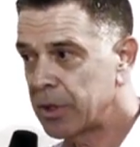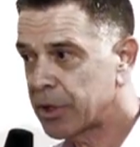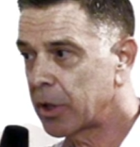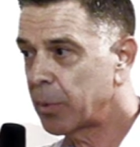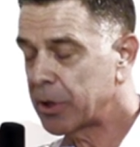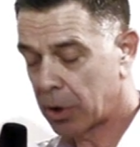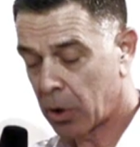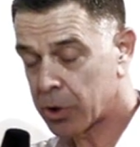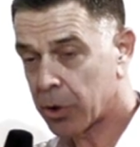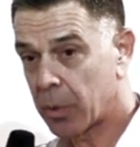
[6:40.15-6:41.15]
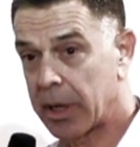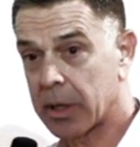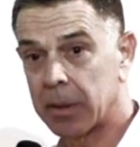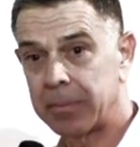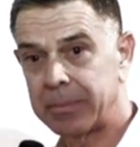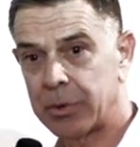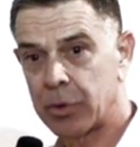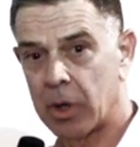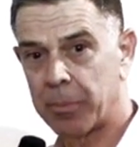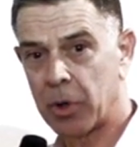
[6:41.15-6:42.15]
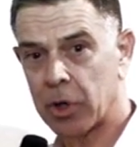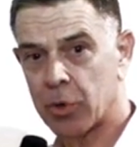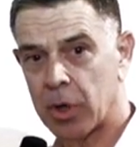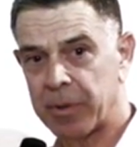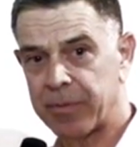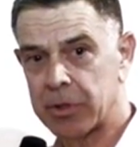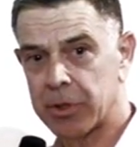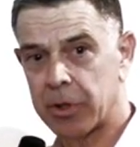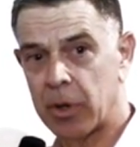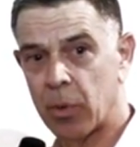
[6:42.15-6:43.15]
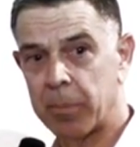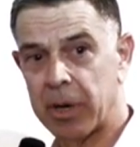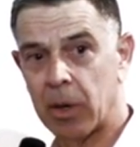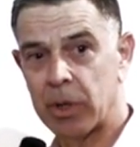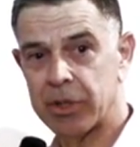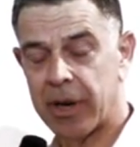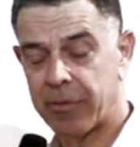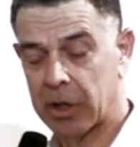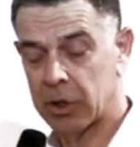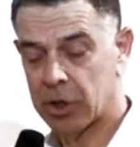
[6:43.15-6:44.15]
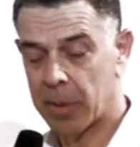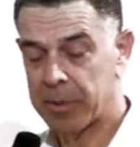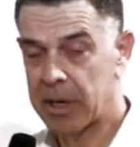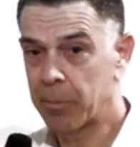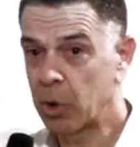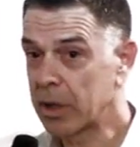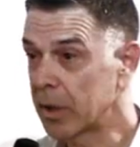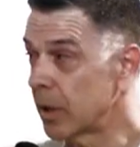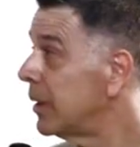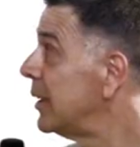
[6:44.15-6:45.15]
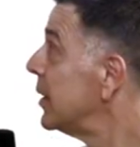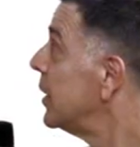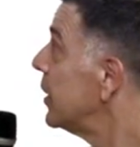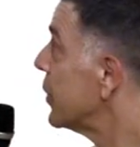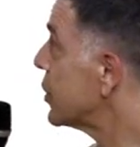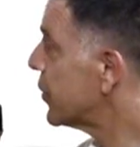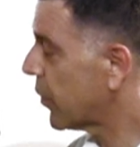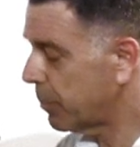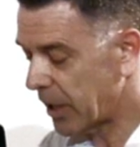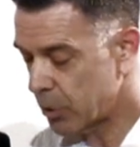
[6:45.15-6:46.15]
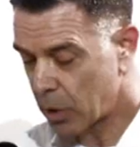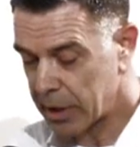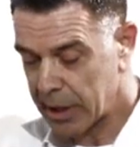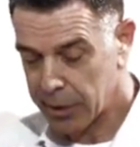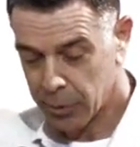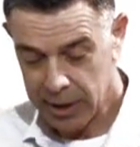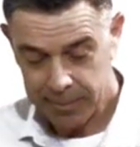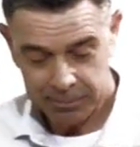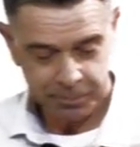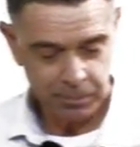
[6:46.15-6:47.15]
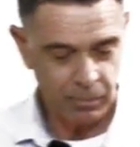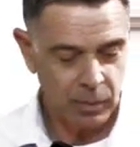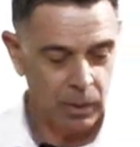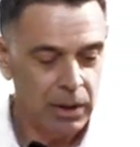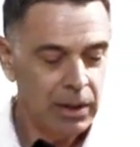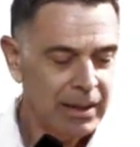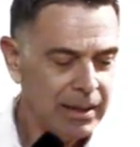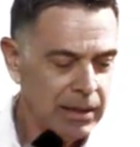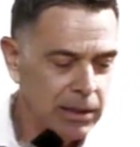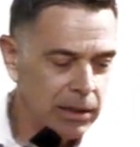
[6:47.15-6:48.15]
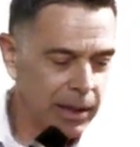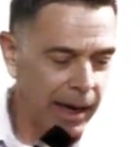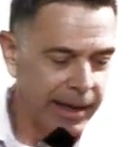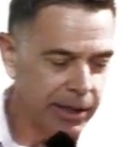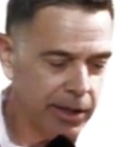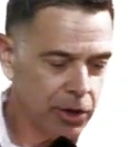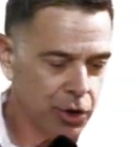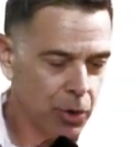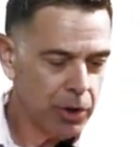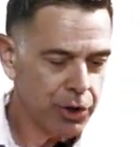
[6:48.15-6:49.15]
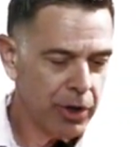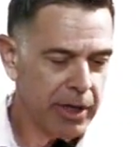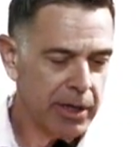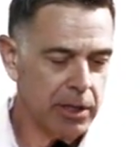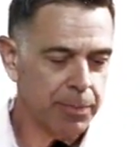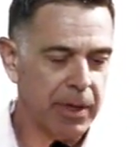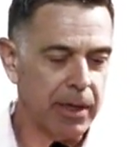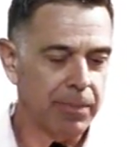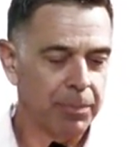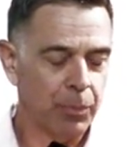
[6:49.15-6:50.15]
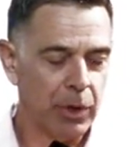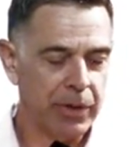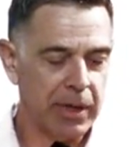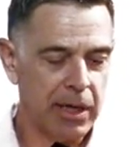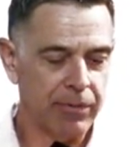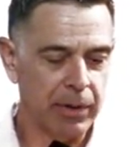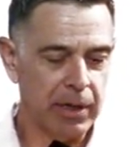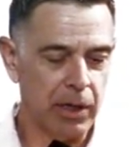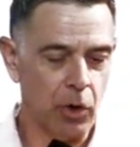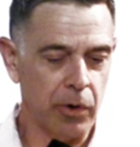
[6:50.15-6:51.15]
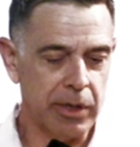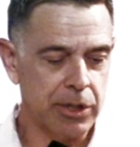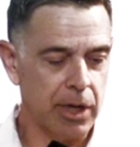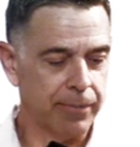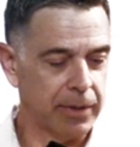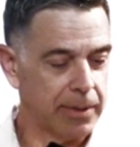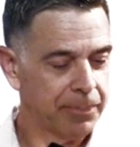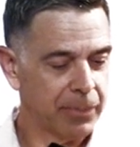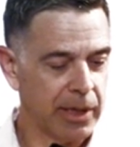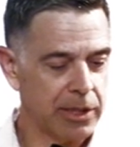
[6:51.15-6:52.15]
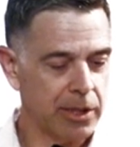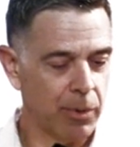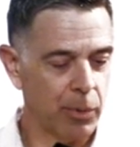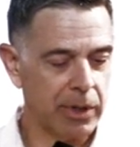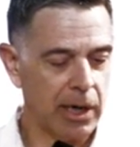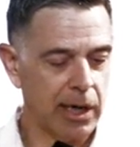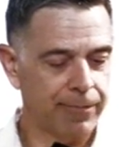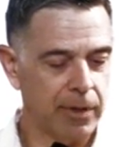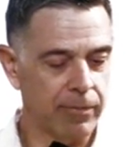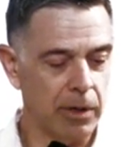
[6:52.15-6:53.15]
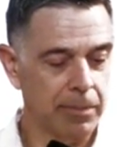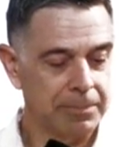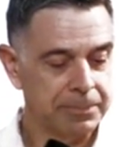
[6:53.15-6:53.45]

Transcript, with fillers: So they went to Costa Rica to an iboga treatment facility run by a West African shaman named Moughenda. This is from page 183. I could hear Chor churning in his bed, breathing heavily and groaning softly, like someone with a high fever.